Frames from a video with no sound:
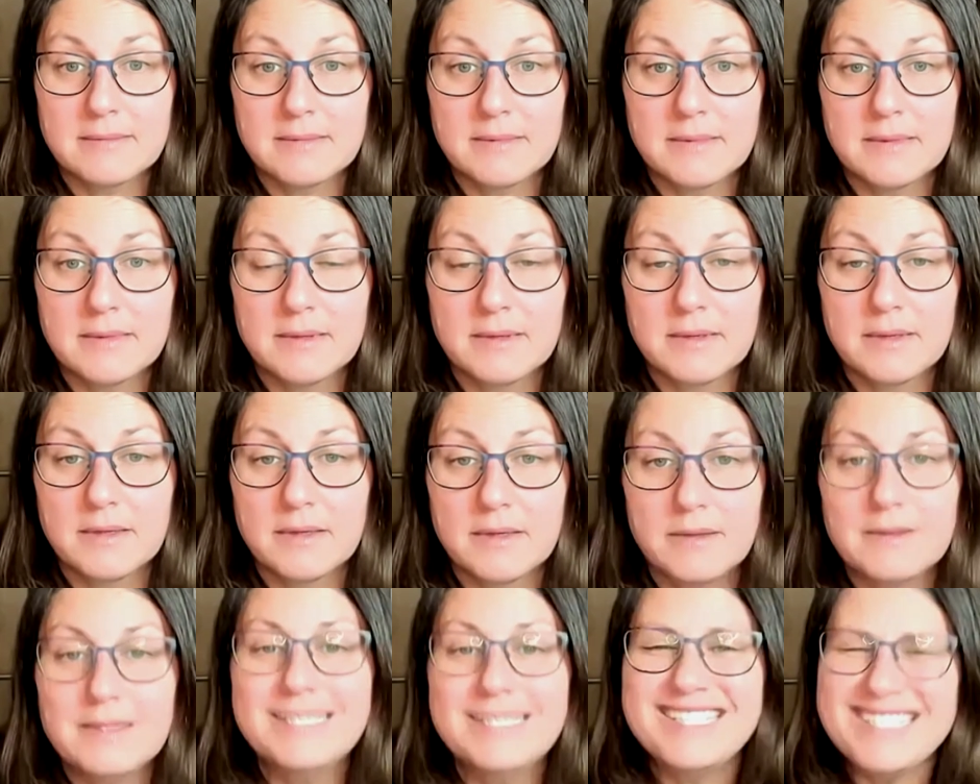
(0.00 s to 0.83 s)

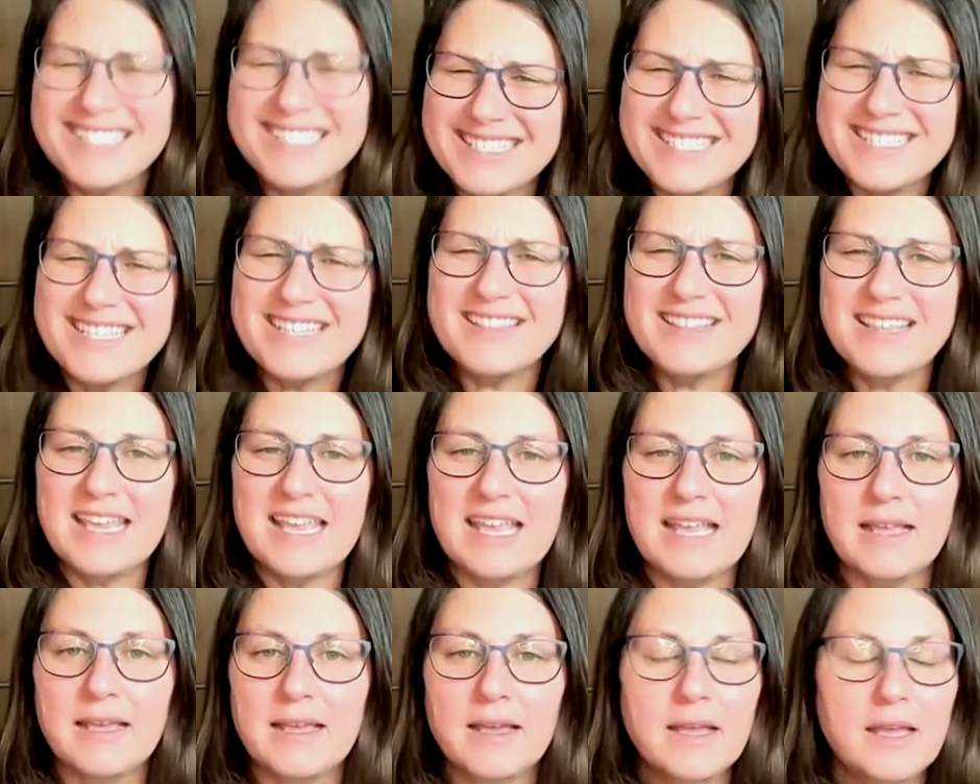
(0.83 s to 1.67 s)
This is the
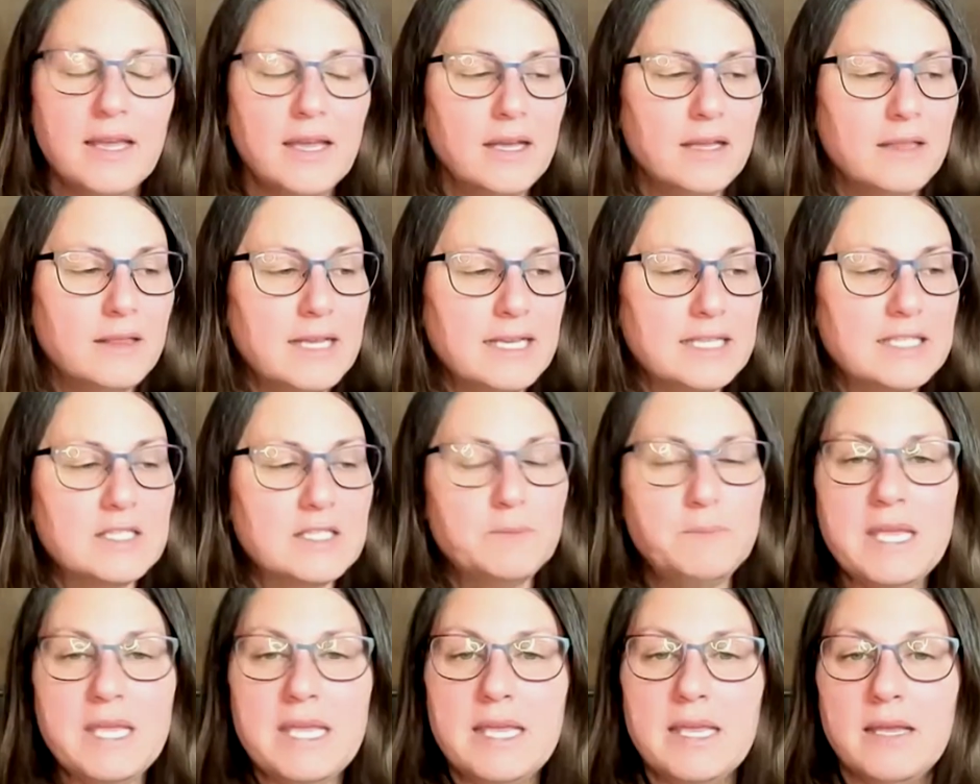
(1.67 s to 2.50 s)
thing. Let's
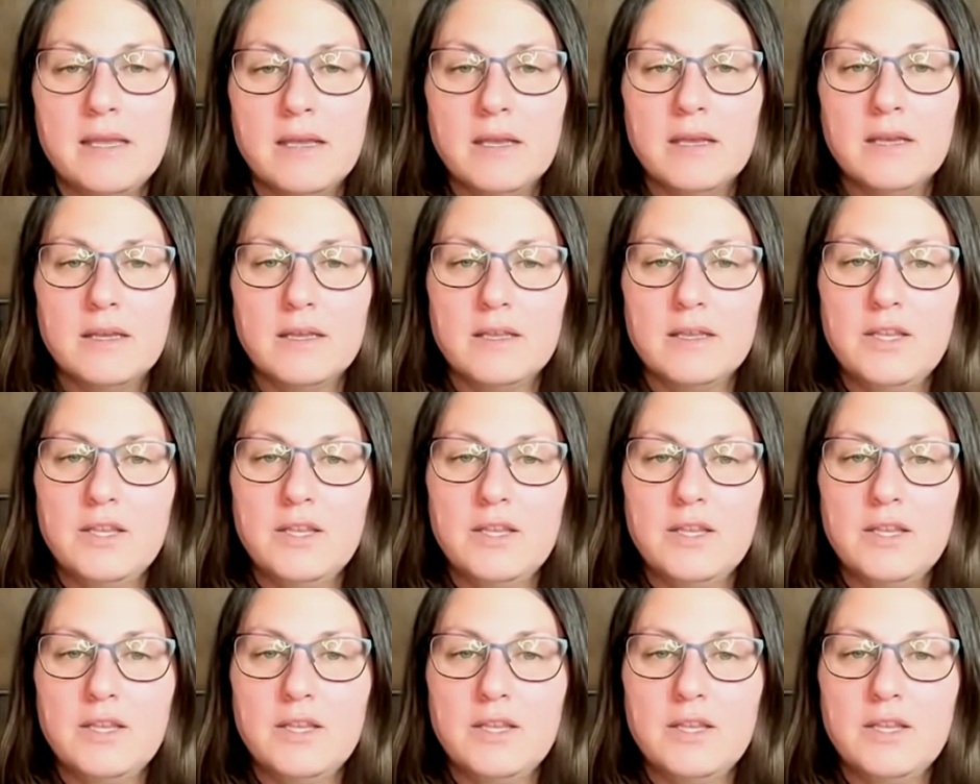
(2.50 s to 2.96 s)
be,